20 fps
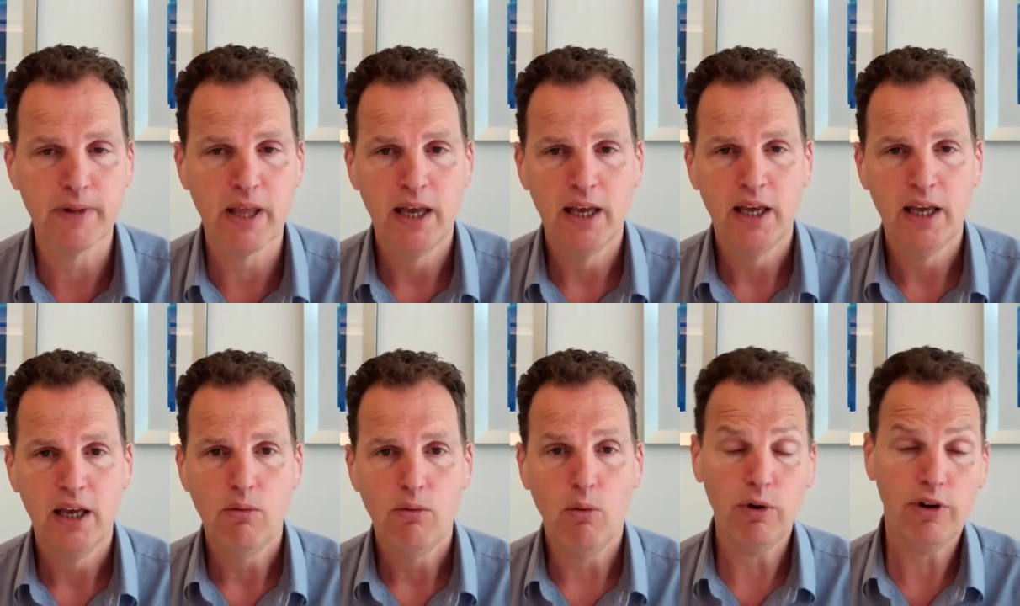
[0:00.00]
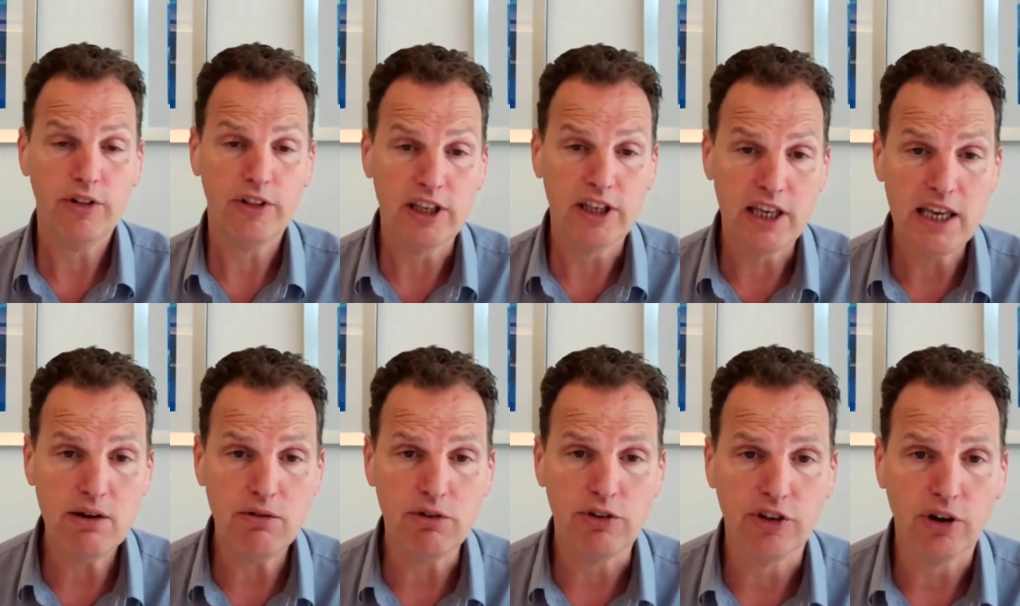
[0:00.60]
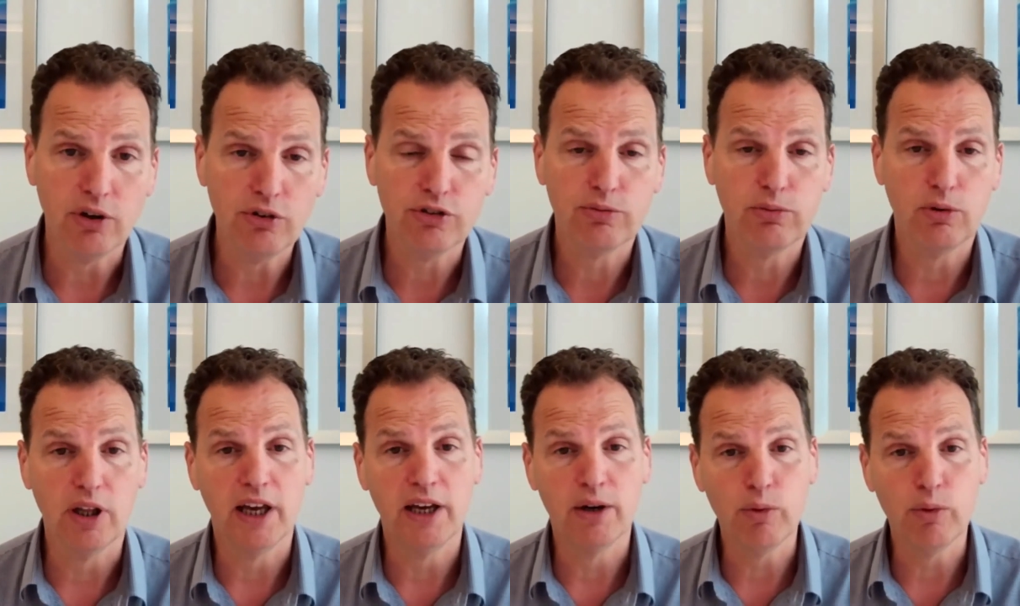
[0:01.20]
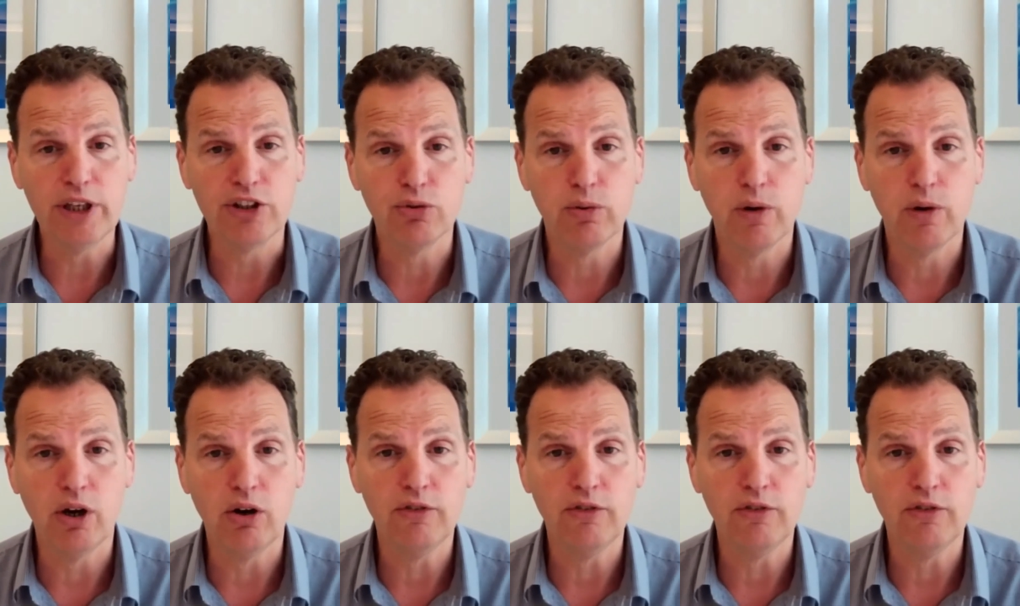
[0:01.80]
Well, what are the key results? Well, at week 12,